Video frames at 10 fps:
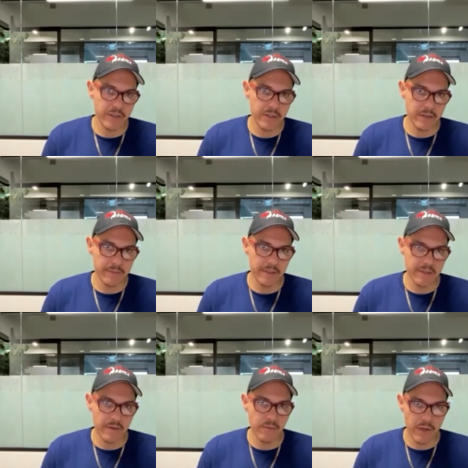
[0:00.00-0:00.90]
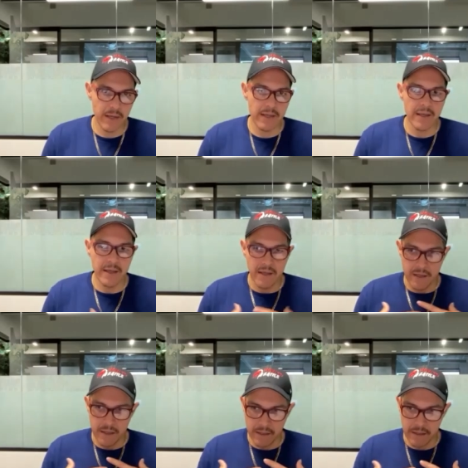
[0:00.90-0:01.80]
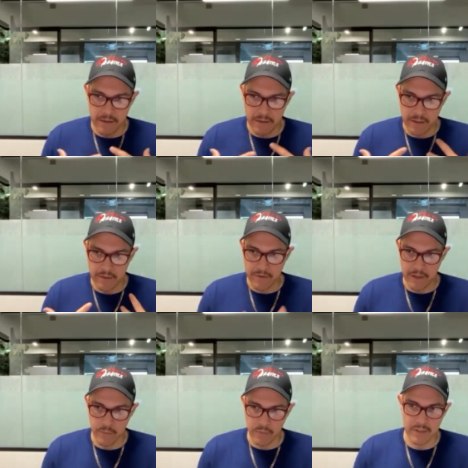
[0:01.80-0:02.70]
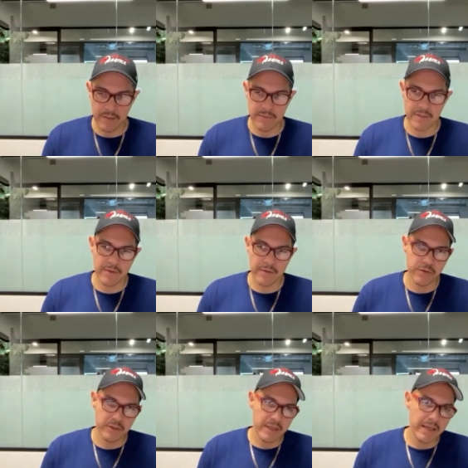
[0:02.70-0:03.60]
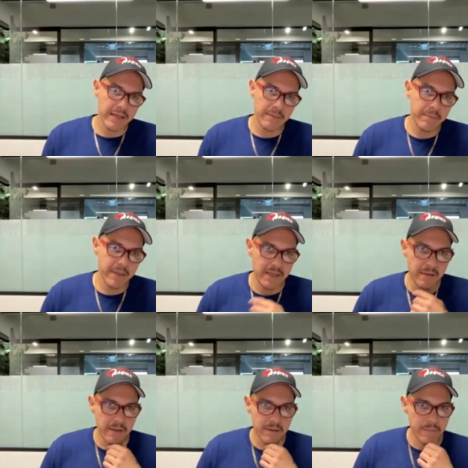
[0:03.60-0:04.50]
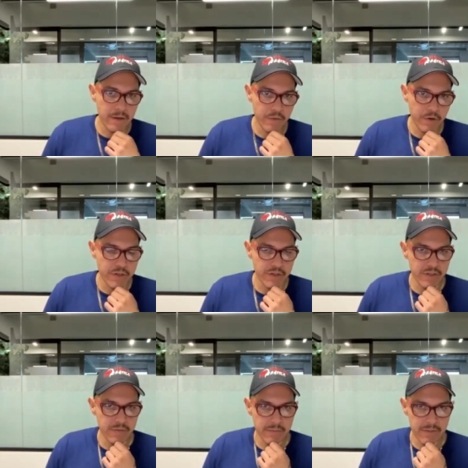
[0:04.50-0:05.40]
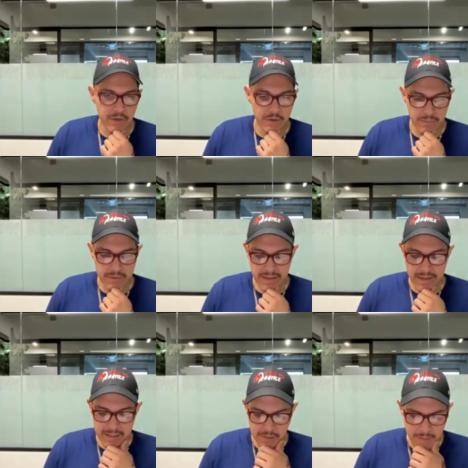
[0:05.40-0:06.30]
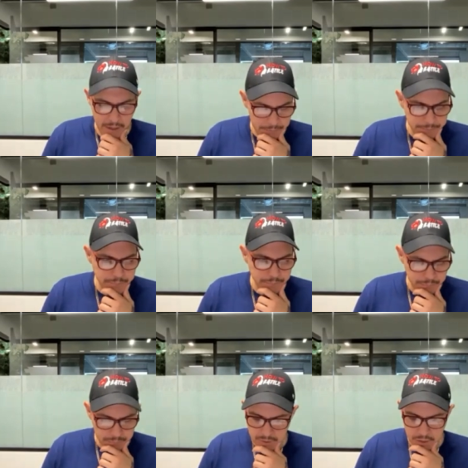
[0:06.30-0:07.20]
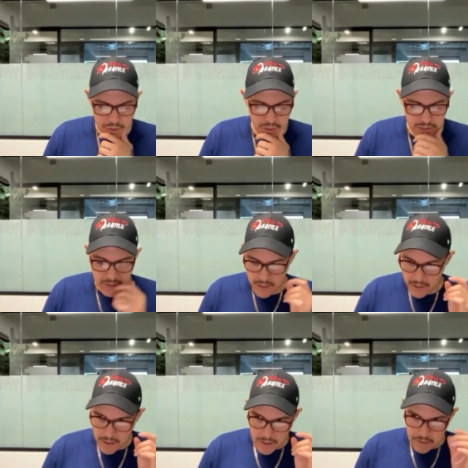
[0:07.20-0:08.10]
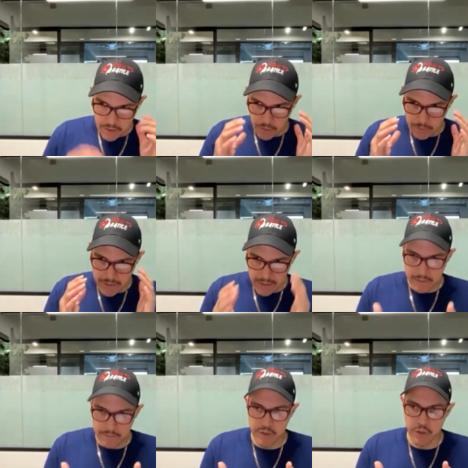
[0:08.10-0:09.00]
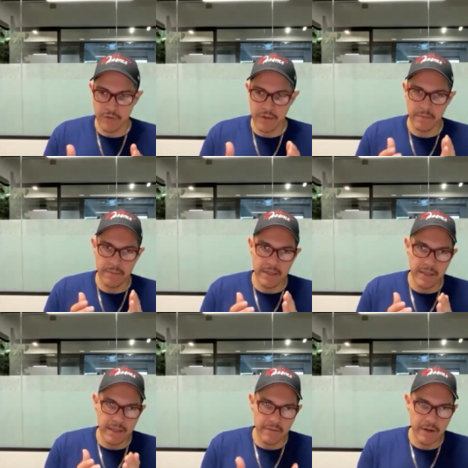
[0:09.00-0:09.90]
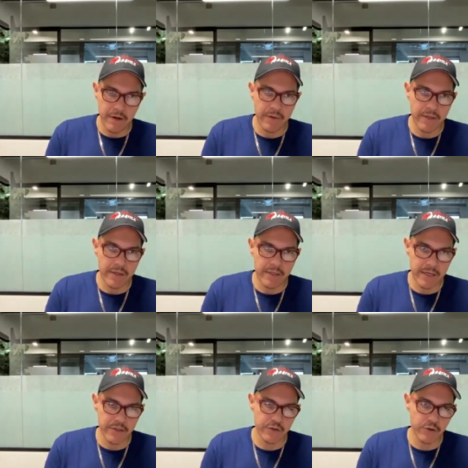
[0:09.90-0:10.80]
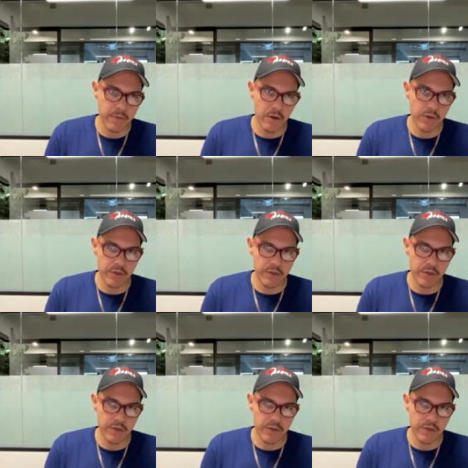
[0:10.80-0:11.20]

um, in some way, mm. uh, develop within themselves so that they can be better versions of themselves. But yeah, it's about just you know being observant, being very intentional about what you